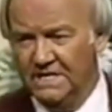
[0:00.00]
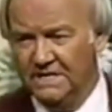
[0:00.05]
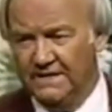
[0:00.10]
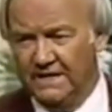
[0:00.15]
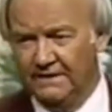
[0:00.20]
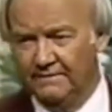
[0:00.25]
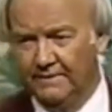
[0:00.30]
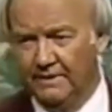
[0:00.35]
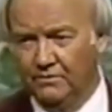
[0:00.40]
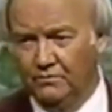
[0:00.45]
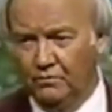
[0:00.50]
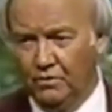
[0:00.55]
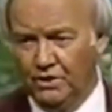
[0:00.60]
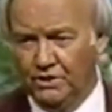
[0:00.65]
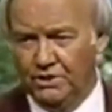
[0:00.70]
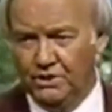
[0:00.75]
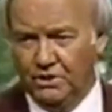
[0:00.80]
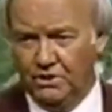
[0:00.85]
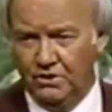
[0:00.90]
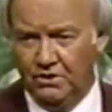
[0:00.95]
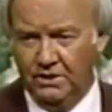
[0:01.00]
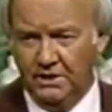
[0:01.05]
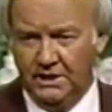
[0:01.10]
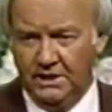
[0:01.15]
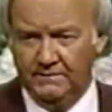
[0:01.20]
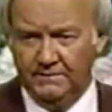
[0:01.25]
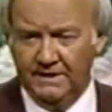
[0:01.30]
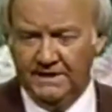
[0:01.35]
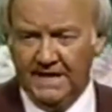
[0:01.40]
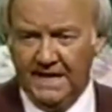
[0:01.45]
That had been 1 year.
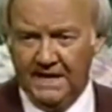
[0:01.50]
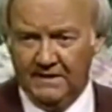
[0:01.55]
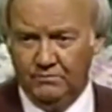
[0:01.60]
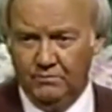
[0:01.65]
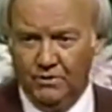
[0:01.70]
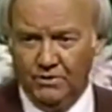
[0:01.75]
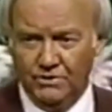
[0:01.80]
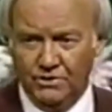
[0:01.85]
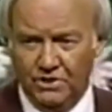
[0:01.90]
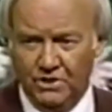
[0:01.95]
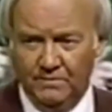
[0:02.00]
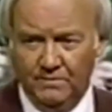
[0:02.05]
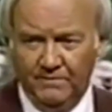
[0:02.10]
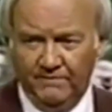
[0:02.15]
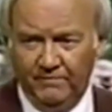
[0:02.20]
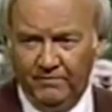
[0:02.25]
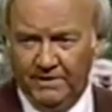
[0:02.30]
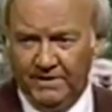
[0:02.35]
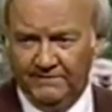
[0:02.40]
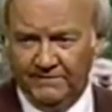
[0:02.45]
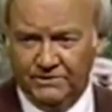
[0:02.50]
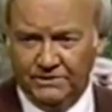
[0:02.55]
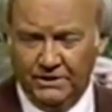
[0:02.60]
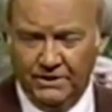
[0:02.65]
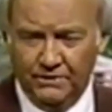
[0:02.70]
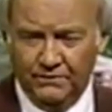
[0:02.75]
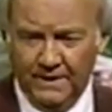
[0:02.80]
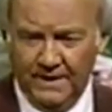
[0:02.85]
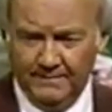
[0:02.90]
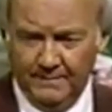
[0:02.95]
He would have died 1 year before he ever
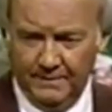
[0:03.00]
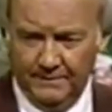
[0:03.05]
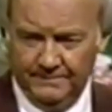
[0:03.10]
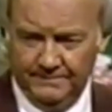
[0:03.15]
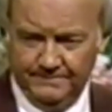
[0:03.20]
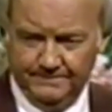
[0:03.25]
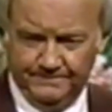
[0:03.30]
started Rhema.